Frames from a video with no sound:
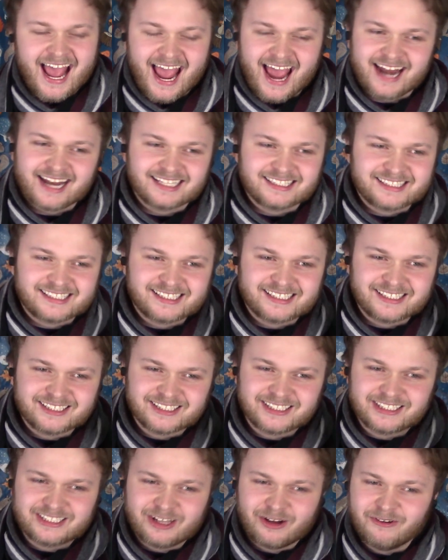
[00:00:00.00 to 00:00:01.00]
and it's
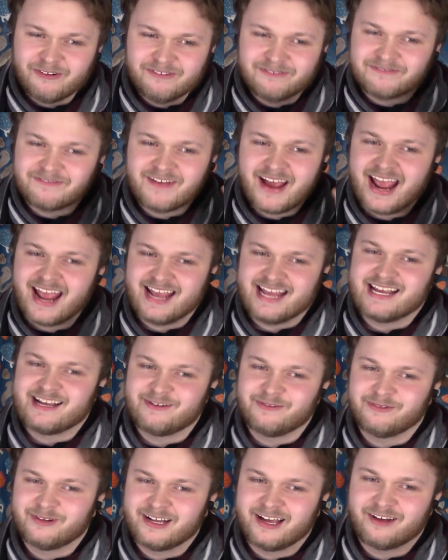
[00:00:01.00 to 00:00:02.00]
so vague
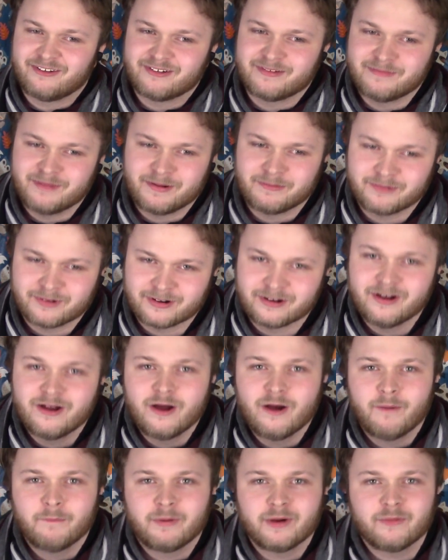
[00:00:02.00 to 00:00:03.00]
what I remember,
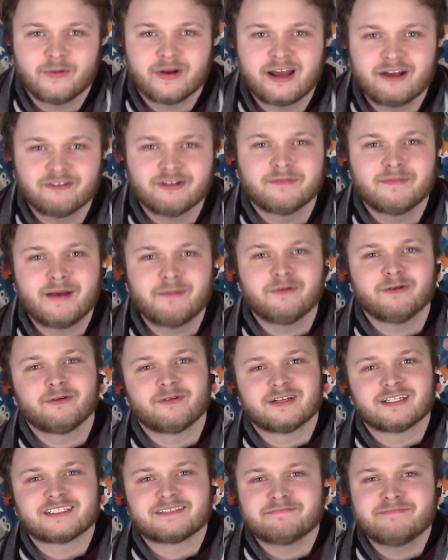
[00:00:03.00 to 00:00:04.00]
but what I remember
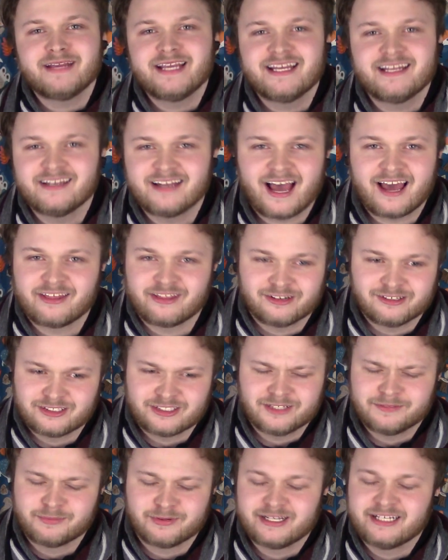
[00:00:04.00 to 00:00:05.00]
was me and either
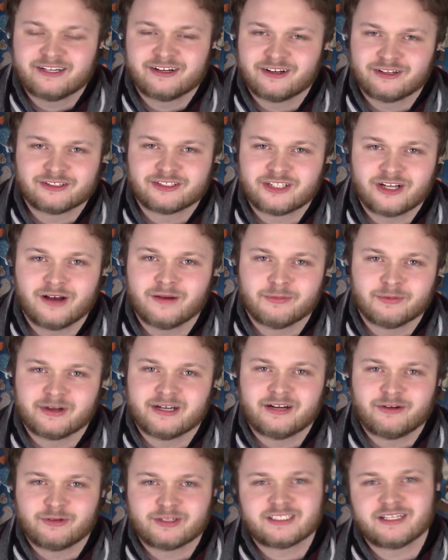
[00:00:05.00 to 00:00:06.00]
Dubria or
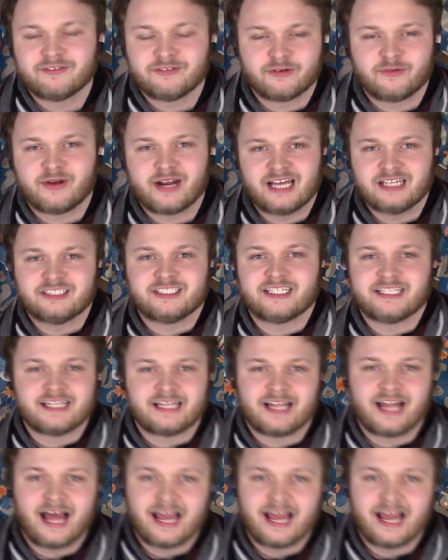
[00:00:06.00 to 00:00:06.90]
Tubria, whichever one I didn't